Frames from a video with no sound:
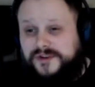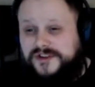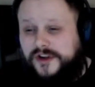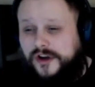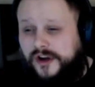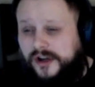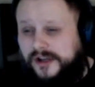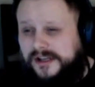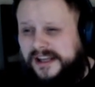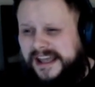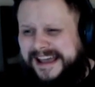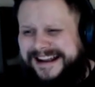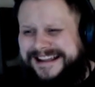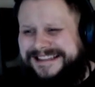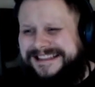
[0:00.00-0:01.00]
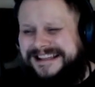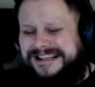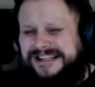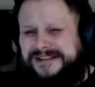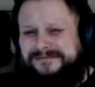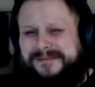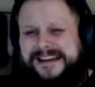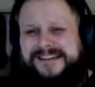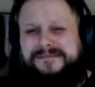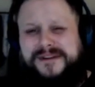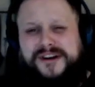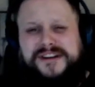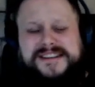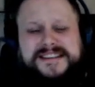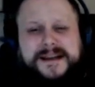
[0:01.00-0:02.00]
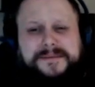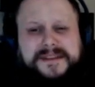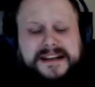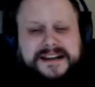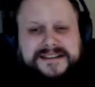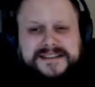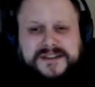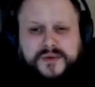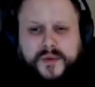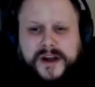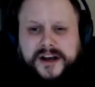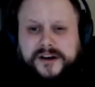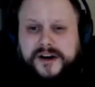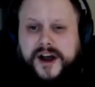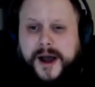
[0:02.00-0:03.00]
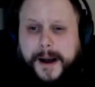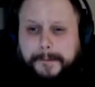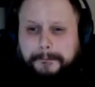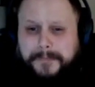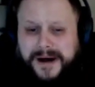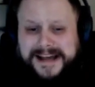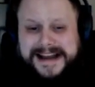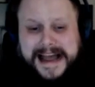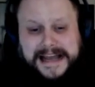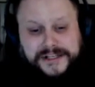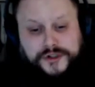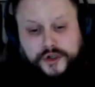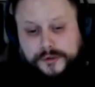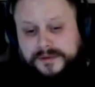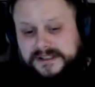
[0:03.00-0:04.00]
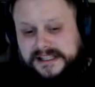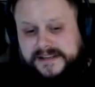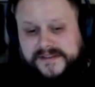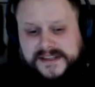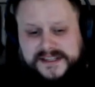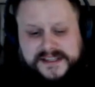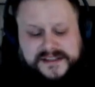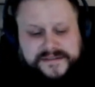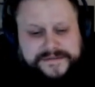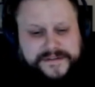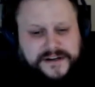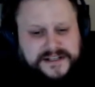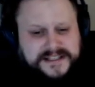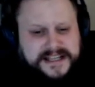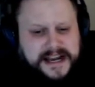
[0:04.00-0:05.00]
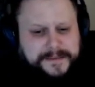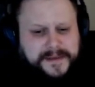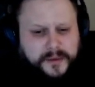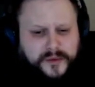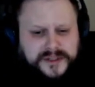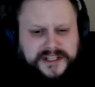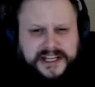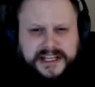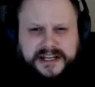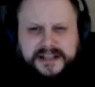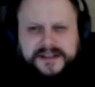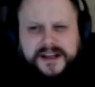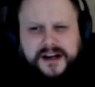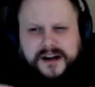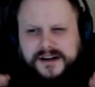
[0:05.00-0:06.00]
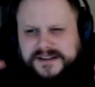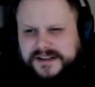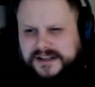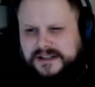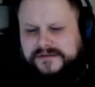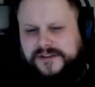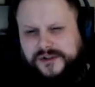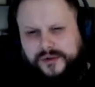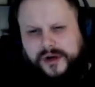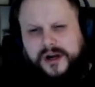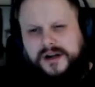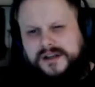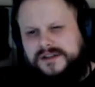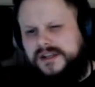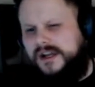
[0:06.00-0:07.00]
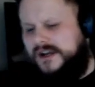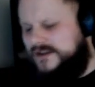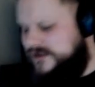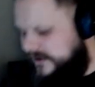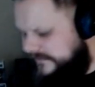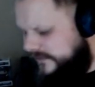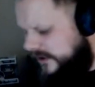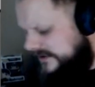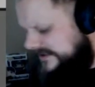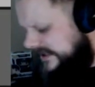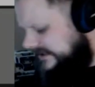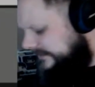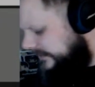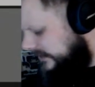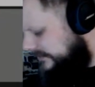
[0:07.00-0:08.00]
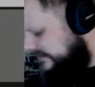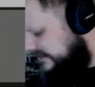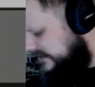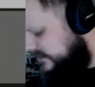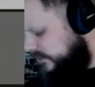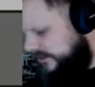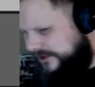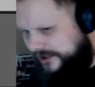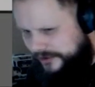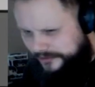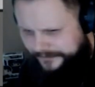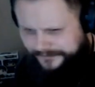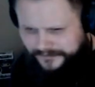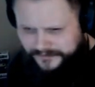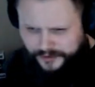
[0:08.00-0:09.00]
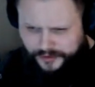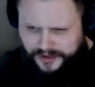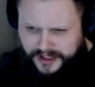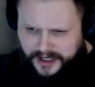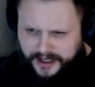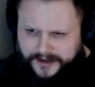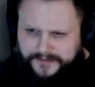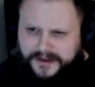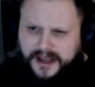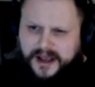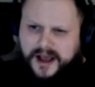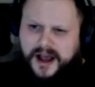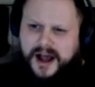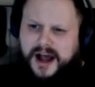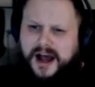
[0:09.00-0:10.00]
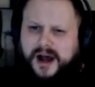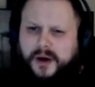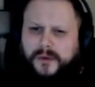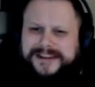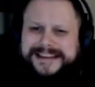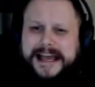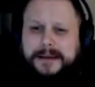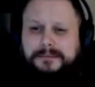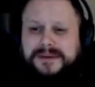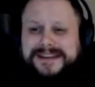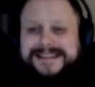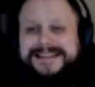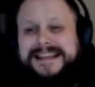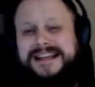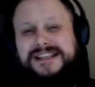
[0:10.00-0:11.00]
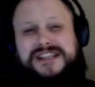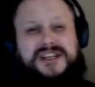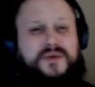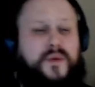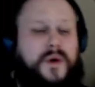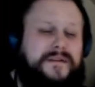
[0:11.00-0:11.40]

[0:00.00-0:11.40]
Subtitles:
on, and I think she may have been on something else as well. But I do believe this is the first time that we're digging into her as an individual artist. So for all intents and purposes, we're new. New to her. With that being said, she's one